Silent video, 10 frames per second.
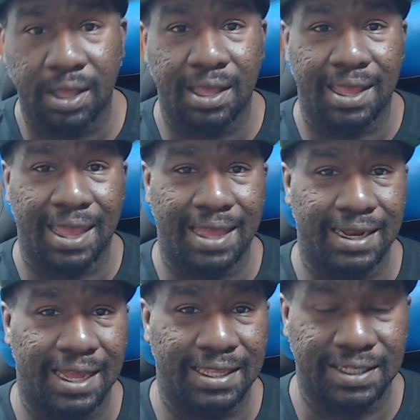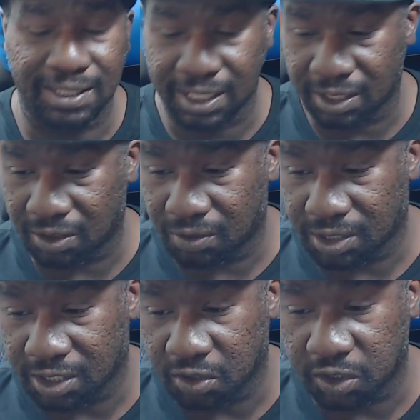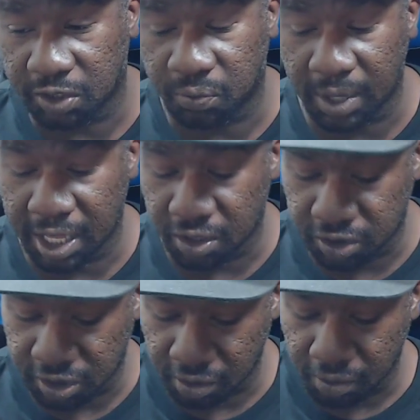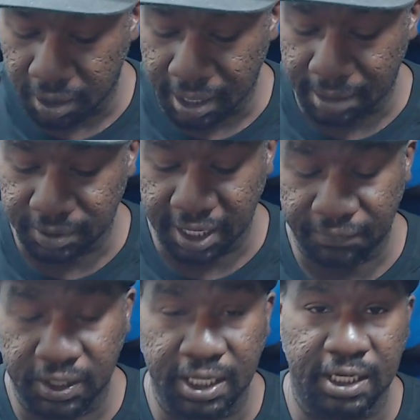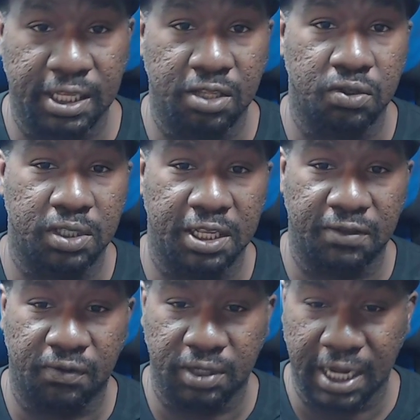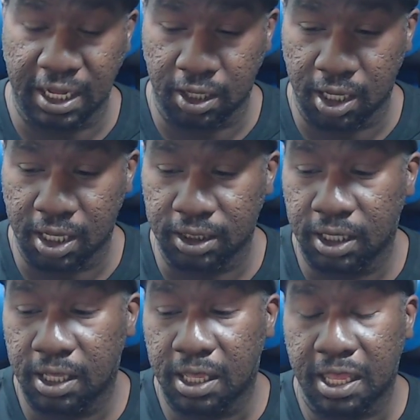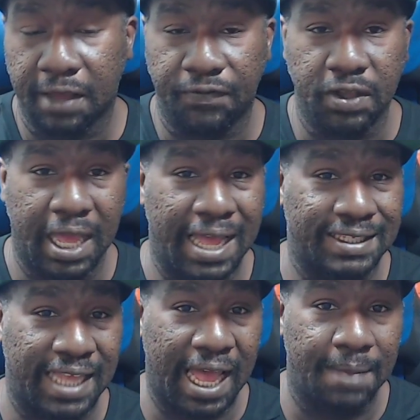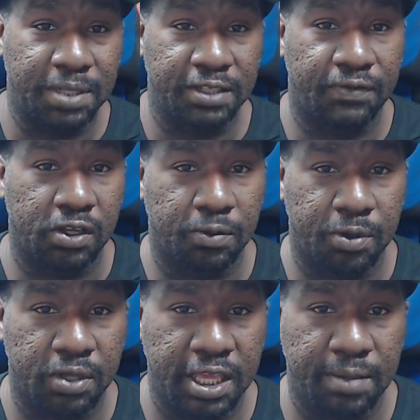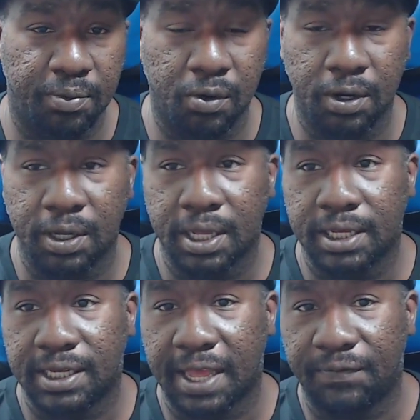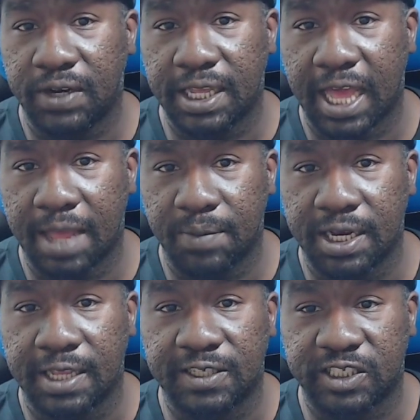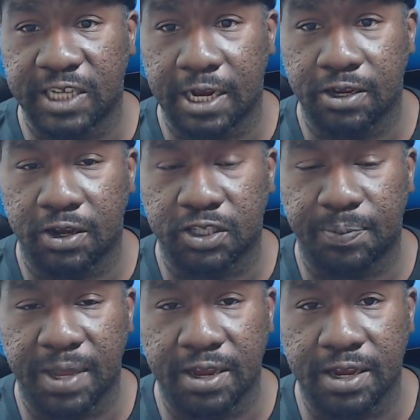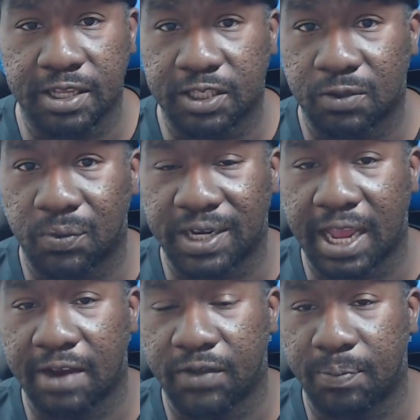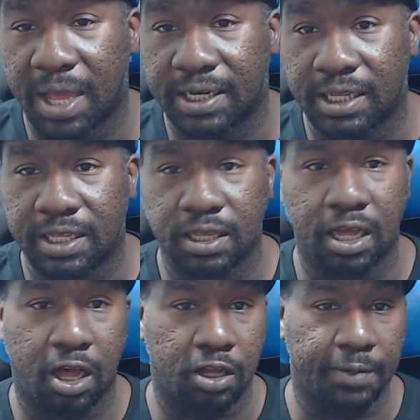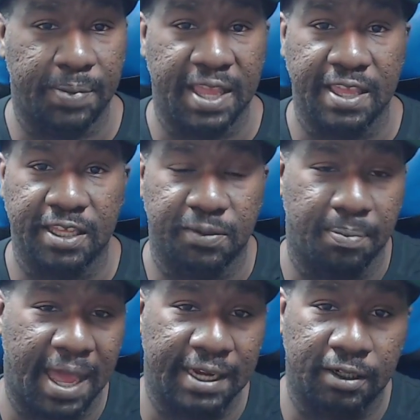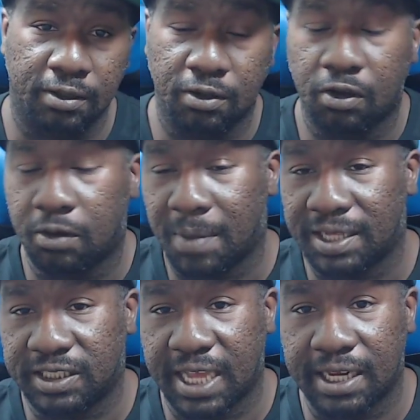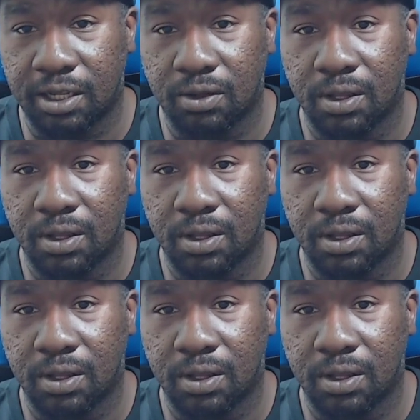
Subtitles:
and I can still use it well. So I'm definitely going to use this from now on. If you guys have this foldable keyboard, definitely comment and share your experience with everybody. All opinions matter on my channel,